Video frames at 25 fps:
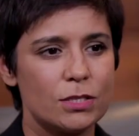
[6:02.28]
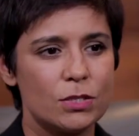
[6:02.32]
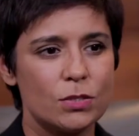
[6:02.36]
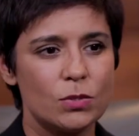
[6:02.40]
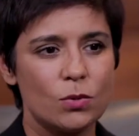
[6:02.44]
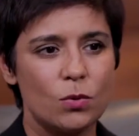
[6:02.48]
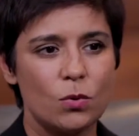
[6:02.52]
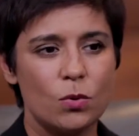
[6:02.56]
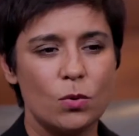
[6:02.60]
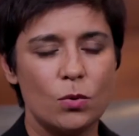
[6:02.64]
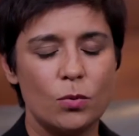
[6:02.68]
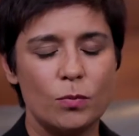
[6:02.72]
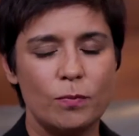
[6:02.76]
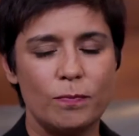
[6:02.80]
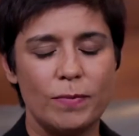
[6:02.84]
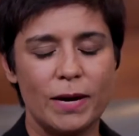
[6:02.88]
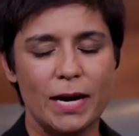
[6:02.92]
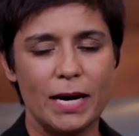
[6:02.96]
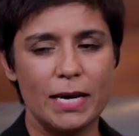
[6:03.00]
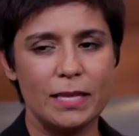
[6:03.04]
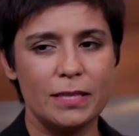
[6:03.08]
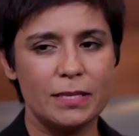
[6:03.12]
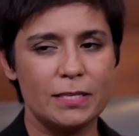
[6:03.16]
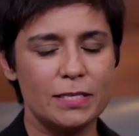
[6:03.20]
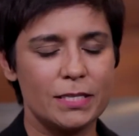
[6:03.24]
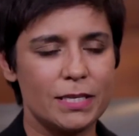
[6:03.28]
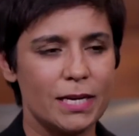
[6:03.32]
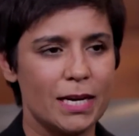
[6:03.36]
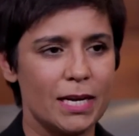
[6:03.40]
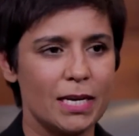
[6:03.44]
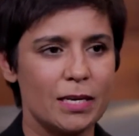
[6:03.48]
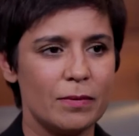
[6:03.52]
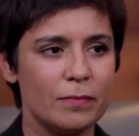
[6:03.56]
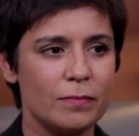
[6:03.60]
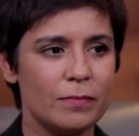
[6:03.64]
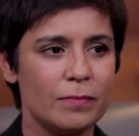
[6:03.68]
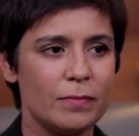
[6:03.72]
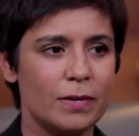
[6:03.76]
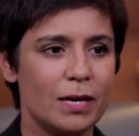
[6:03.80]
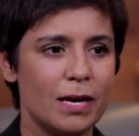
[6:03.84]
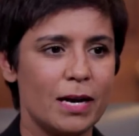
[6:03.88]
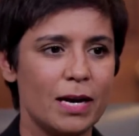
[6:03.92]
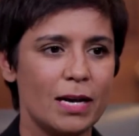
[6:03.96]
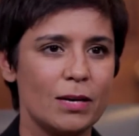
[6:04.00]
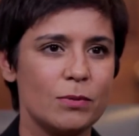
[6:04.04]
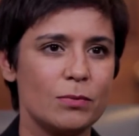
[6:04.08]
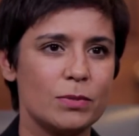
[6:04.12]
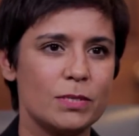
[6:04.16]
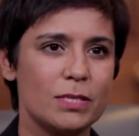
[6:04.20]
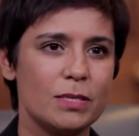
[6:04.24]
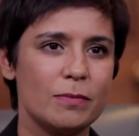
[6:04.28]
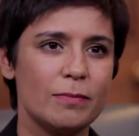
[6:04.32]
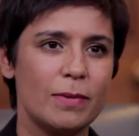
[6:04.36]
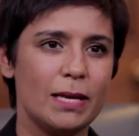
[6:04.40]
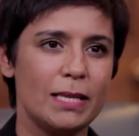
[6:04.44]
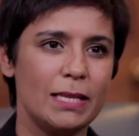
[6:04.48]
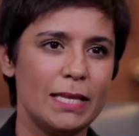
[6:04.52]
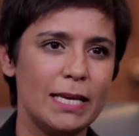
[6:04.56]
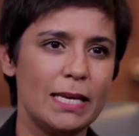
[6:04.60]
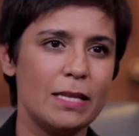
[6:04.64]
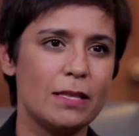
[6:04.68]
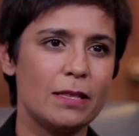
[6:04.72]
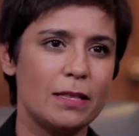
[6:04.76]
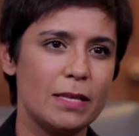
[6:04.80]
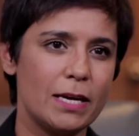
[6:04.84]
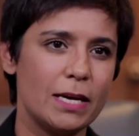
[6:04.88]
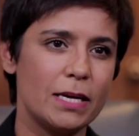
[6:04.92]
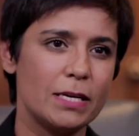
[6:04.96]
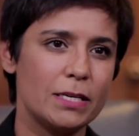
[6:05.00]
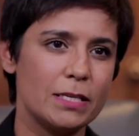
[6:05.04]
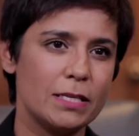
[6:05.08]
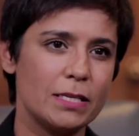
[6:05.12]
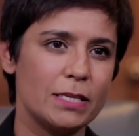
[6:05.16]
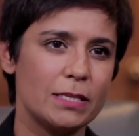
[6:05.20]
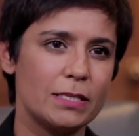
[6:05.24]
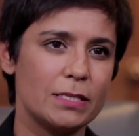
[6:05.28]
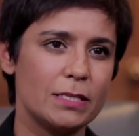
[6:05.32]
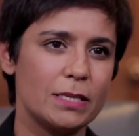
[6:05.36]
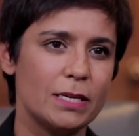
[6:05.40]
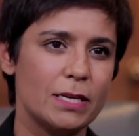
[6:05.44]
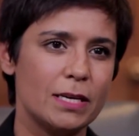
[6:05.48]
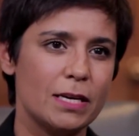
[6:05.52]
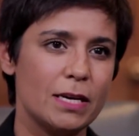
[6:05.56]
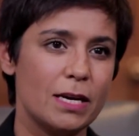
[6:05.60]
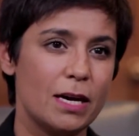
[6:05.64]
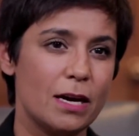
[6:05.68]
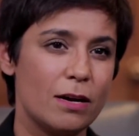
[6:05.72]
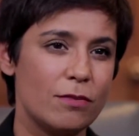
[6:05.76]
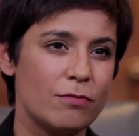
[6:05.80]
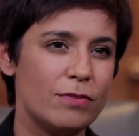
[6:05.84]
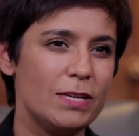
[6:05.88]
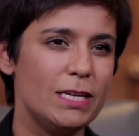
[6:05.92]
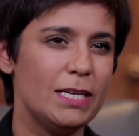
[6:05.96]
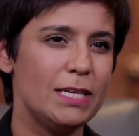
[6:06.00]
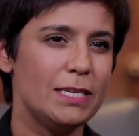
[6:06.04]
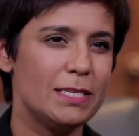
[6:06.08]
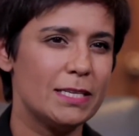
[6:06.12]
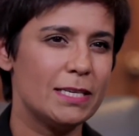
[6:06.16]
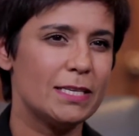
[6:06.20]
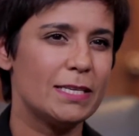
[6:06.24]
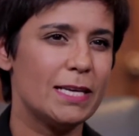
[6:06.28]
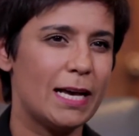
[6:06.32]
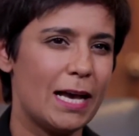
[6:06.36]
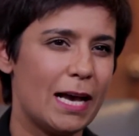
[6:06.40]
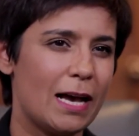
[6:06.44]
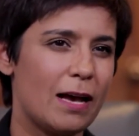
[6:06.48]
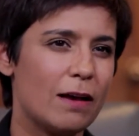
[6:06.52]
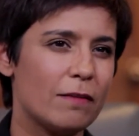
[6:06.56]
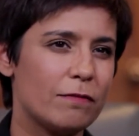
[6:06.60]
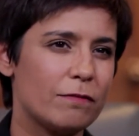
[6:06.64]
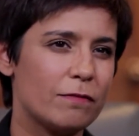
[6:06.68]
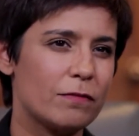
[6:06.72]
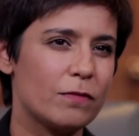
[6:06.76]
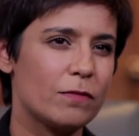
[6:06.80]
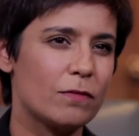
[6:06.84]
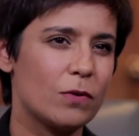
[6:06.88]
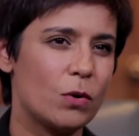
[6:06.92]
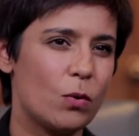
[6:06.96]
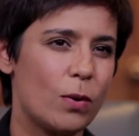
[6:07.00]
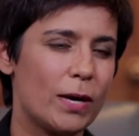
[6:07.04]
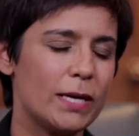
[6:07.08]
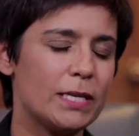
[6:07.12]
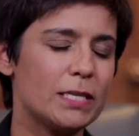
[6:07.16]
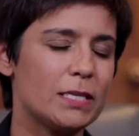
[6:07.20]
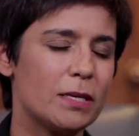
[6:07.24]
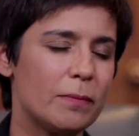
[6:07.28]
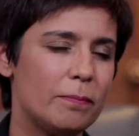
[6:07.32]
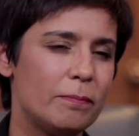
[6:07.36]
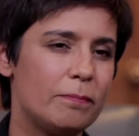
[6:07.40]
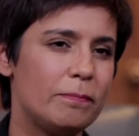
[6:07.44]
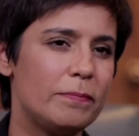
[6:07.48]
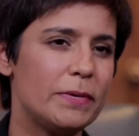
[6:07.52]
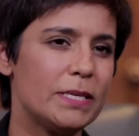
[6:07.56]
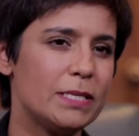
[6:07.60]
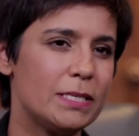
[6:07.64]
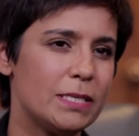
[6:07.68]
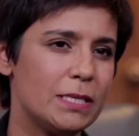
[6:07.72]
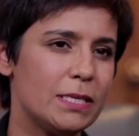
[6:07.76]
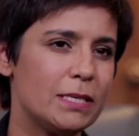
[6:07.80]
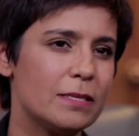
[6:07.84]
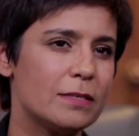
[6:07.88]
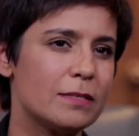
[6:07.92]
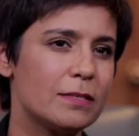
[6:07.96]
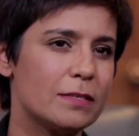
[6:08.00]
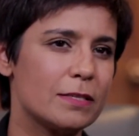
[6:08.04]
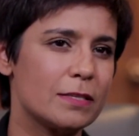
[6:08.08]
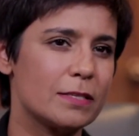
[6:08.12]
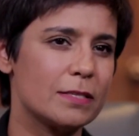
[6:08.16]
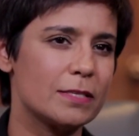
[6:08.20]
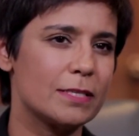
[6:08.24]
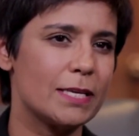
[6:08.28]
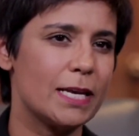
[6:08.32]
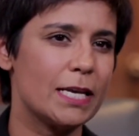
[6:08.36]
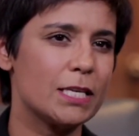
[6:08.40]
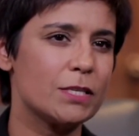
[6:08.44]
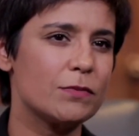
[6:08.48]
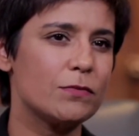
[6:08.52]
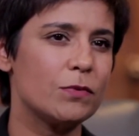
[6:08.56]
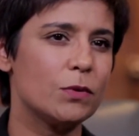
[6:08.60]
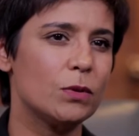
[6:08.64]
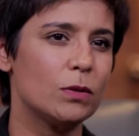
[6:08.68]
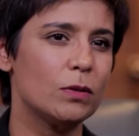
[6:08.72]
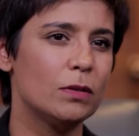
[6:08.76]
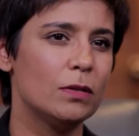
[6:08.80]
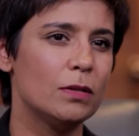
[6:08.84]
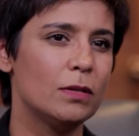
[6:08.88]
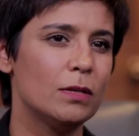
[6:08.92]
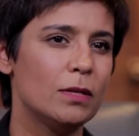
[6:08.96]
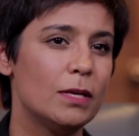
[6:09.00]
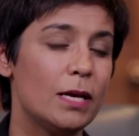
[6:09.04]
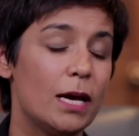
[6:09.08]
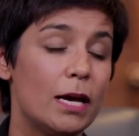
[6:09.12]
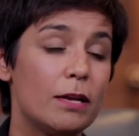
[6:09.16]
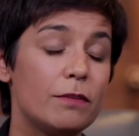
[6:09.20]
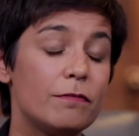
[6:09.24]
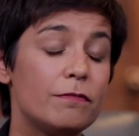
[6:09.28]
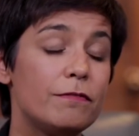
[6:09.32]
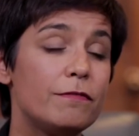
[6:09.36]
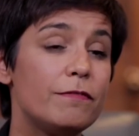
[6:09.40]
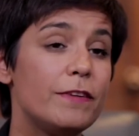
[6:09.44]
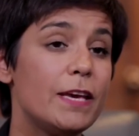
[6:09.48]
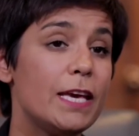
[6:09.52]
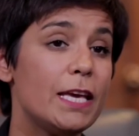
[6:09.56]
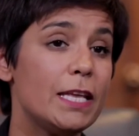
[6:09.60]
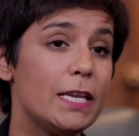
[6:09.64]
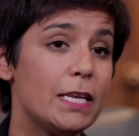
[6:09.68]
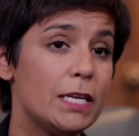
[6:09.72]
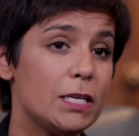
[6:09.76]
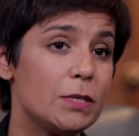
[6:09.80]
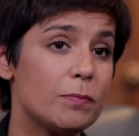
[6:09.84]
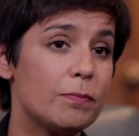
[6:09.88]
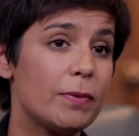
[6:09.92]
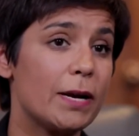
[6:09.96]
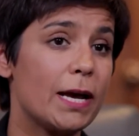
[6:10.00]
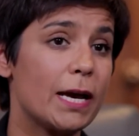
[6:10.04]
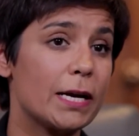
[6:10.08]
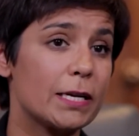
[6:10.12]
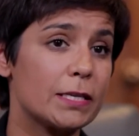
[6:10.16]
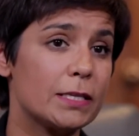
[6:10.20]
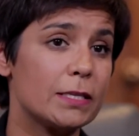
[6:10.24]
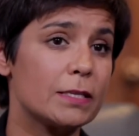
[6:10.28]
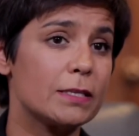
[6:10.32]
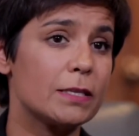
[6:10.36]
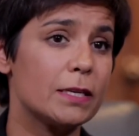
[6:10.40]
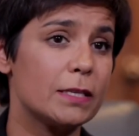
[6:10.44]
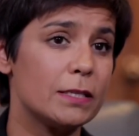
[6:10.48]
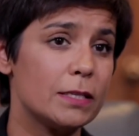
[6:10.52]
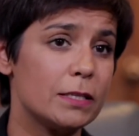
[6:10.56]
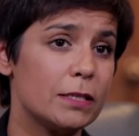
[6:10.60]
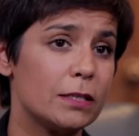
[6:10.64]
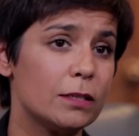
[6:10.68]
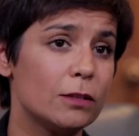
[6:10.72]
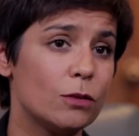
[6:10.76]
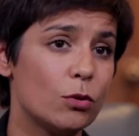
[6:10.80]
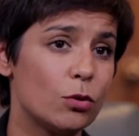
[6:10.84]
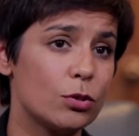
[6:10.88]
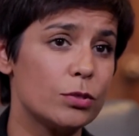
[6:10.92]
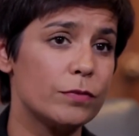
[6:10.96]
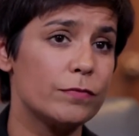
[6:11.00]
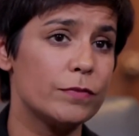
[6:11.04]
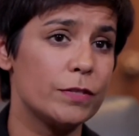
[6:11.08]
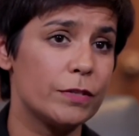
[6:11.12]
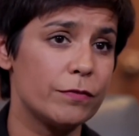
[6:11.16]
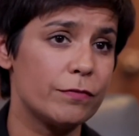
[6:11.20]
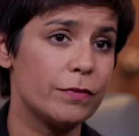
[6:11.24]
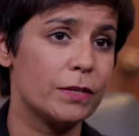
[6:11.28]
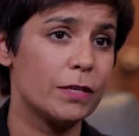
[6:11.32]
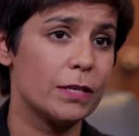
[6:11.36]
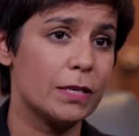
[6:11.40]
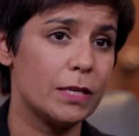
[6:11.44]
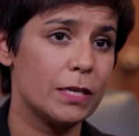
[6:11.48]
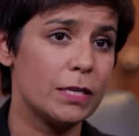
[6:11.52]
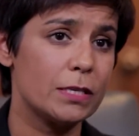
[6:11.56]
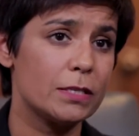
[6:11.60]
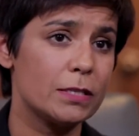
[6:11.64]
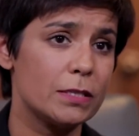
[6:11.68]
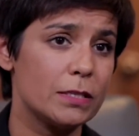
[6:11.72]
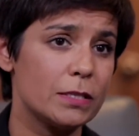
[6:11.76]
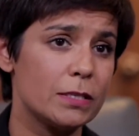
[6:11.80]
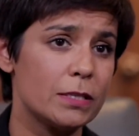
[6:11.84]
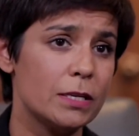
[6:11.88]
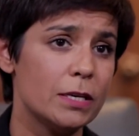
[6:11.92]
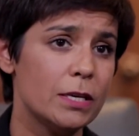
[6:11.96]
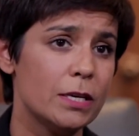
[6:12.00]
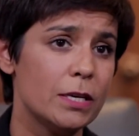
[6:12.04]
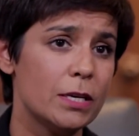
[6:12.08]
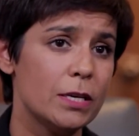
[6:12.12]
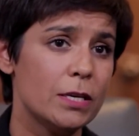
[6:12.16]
So by the time I was in my late 30s, I really did have quite a busy and successful and varied practice. I did a lot of different cases.